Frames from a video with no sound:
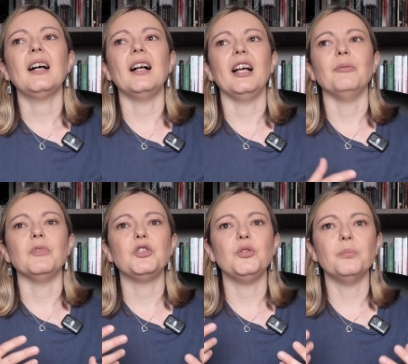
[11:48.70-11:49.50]

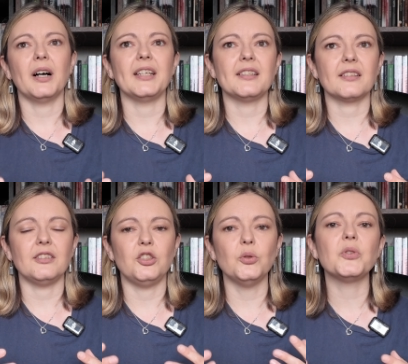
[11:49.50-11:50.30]
um, you might
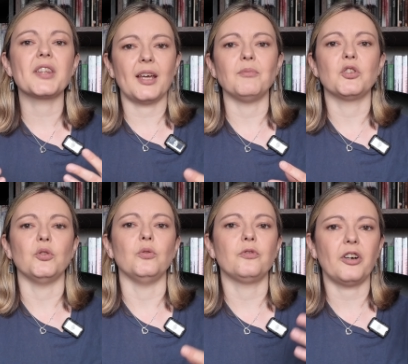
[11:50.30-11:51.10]
use them
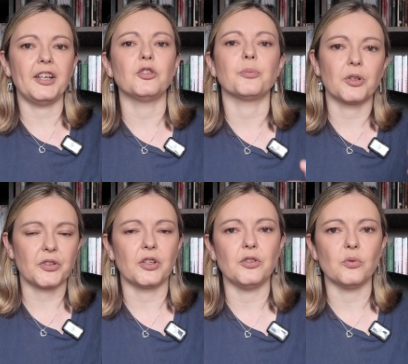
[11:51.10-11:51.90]
to find or
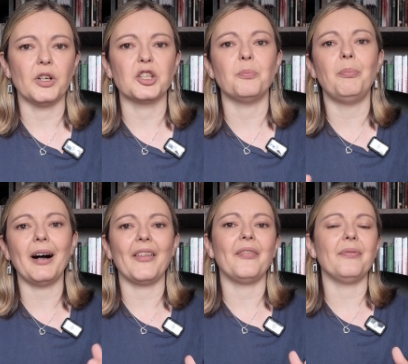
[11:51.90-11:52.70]
prosecute a witch,
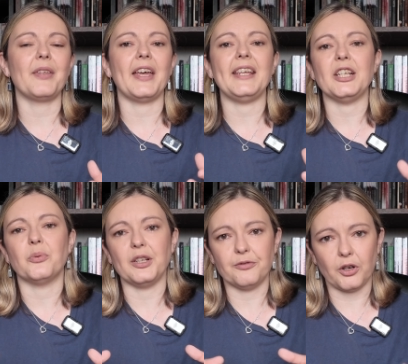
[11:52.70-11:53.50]
but they're
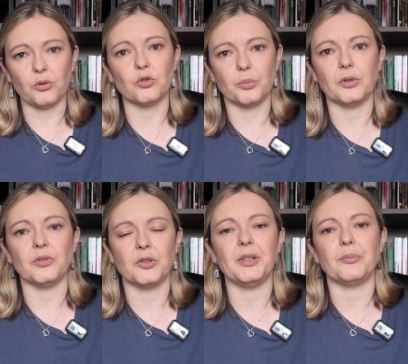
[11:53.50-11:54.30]
equally
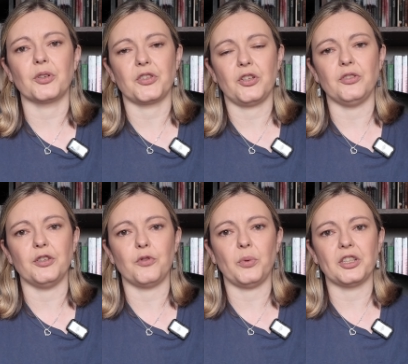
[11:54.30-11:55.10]
vulnerable to being
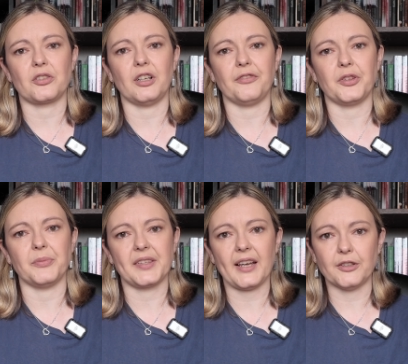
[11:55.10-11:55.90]
prosecuted for witchcraft
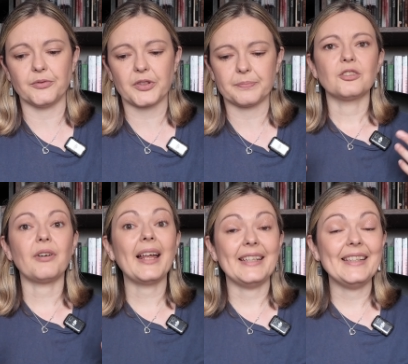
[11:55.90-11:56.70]
themselves.
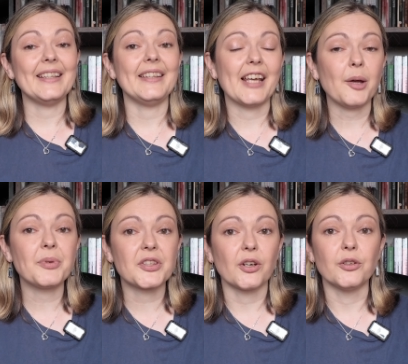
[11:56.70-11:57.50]
Granny in the
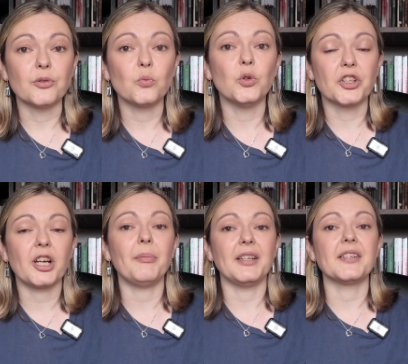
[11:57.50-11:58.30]
episode would
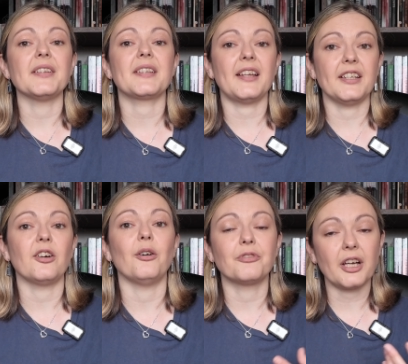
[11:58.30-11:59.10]
come under this
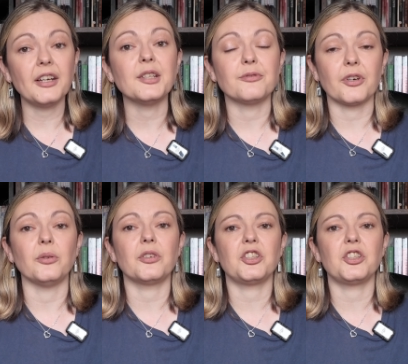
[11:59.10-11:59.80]
heading of cunning folk.